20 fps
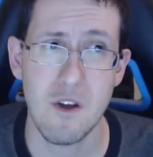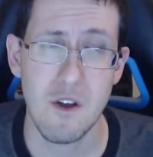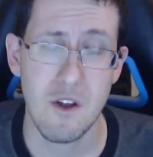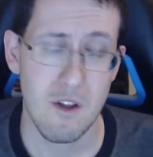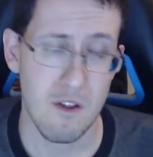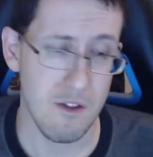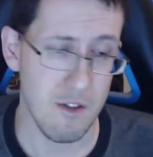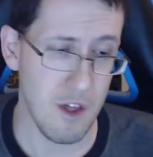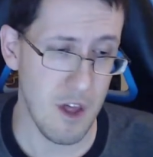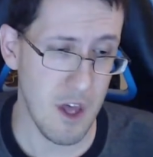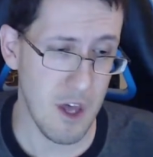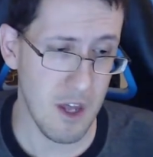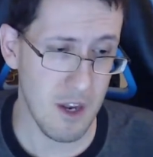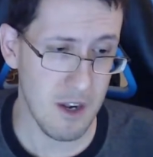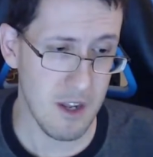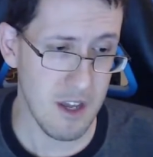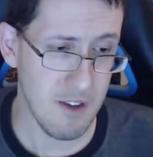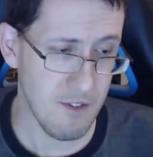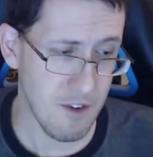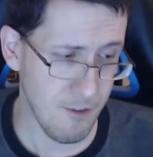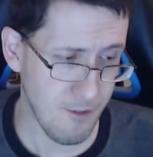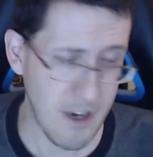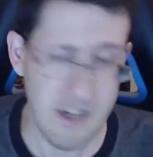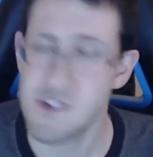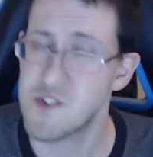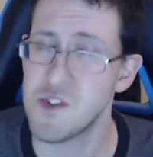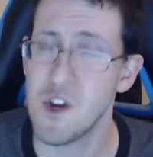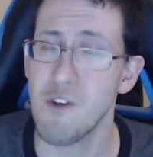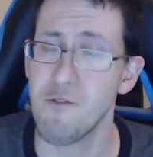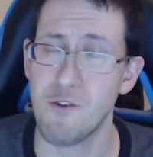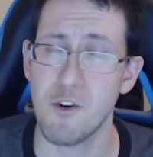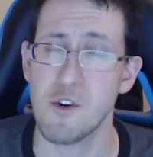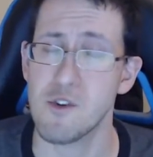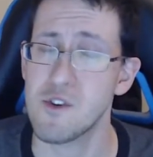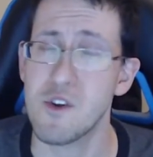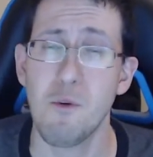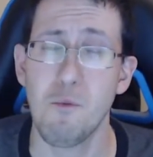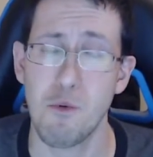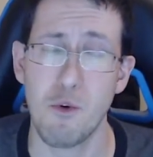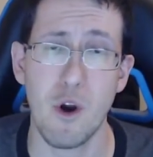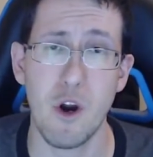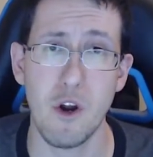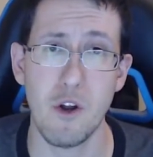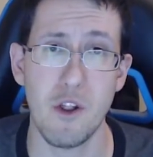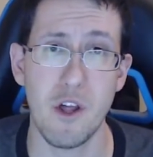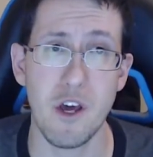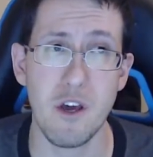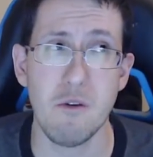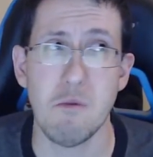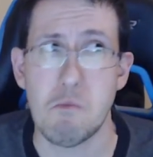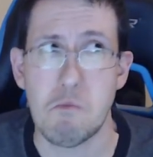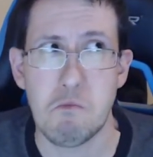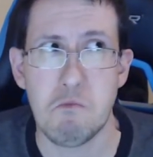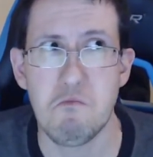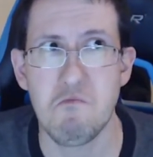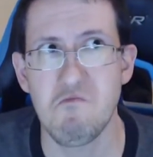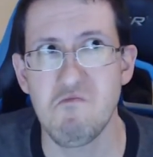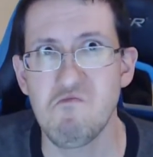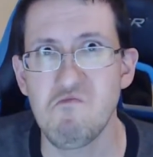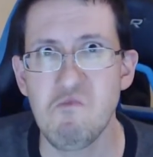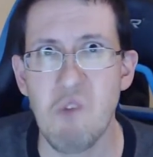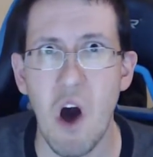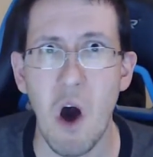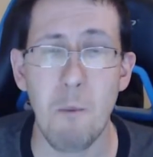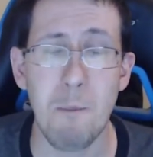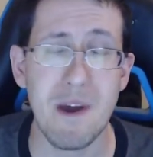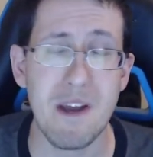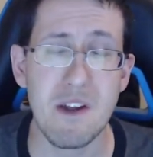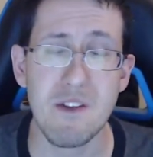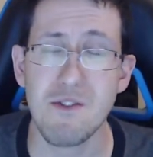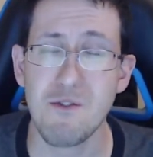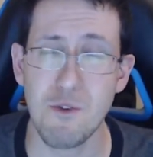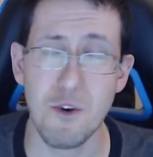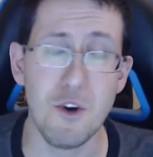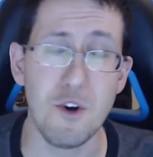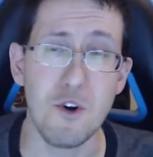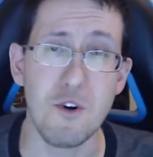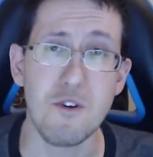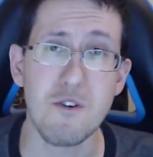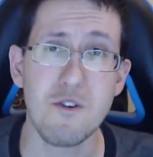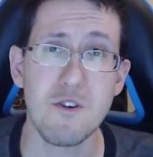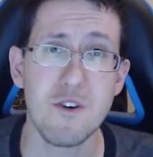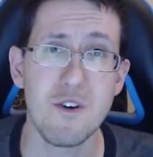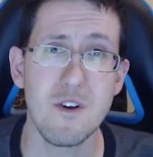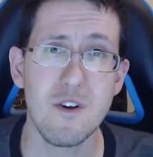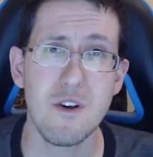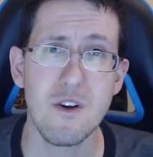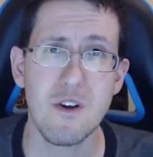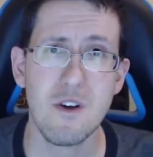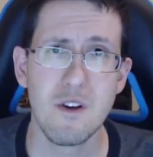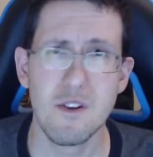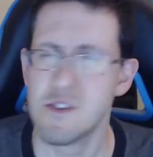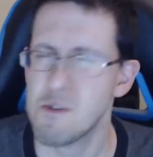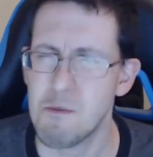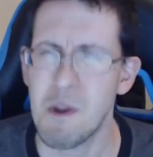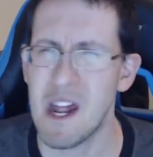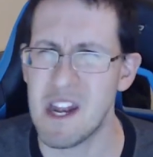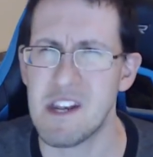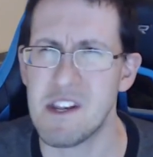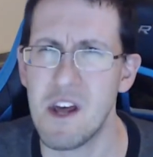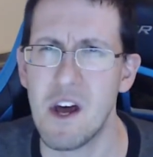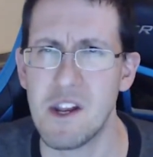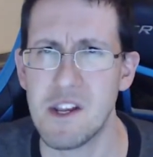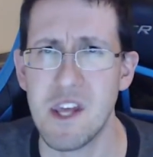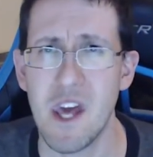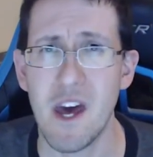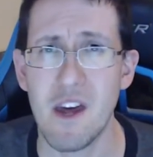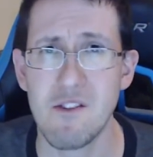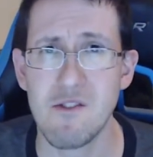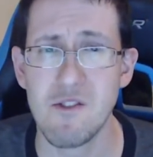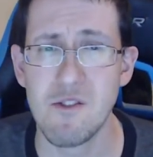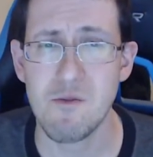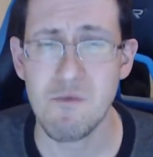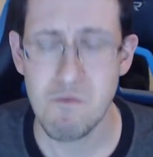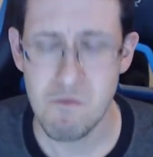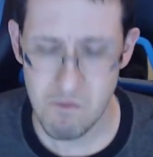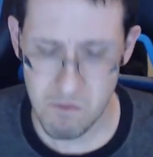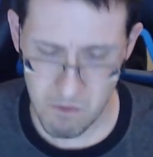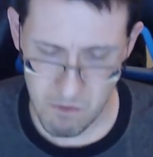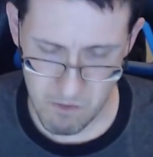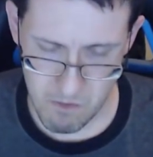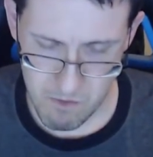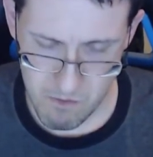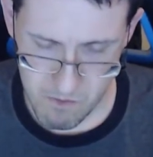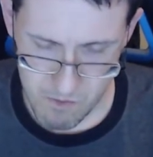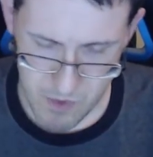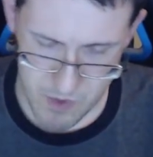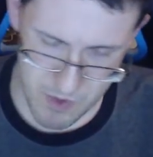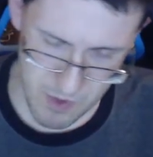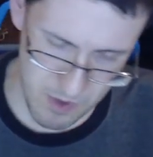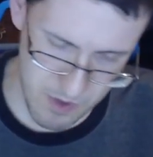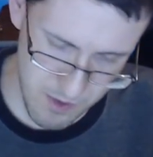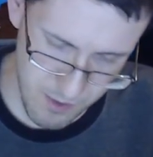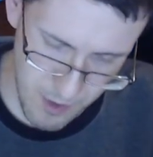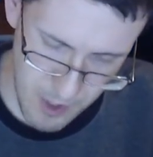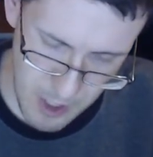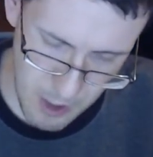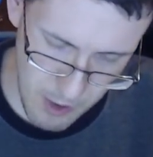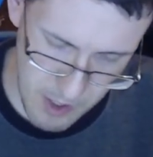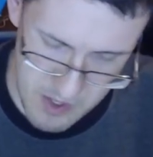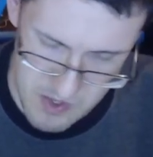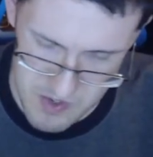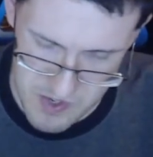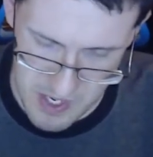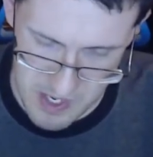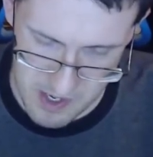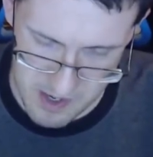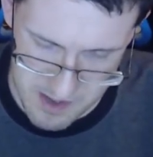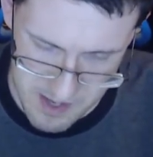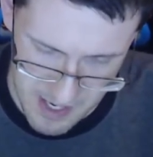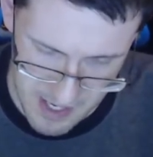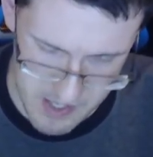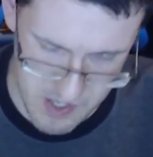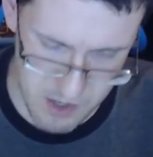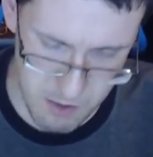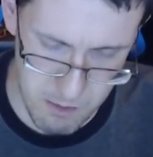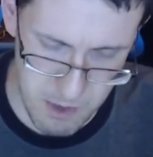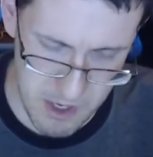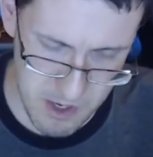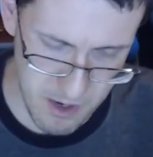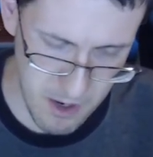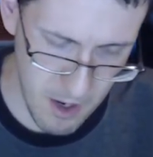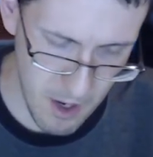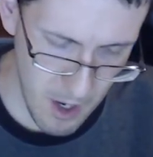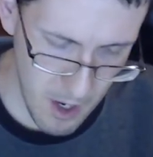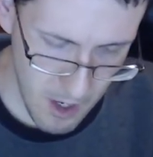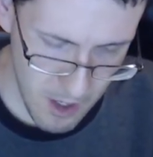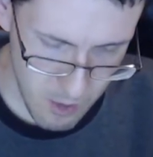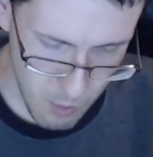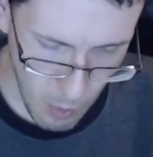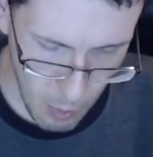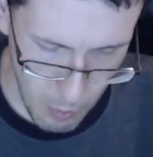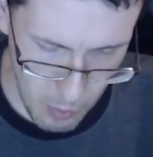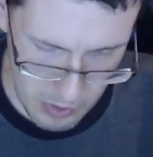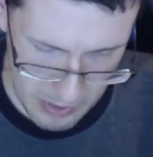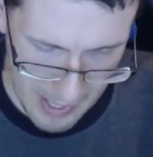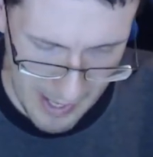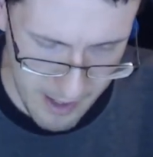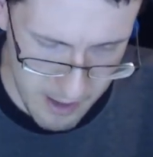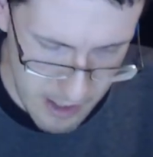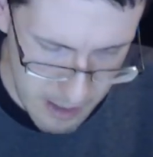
then even if I suffer temporarily, I'll make it through. So I'm not done yet. So this video can stand a testament to what will likely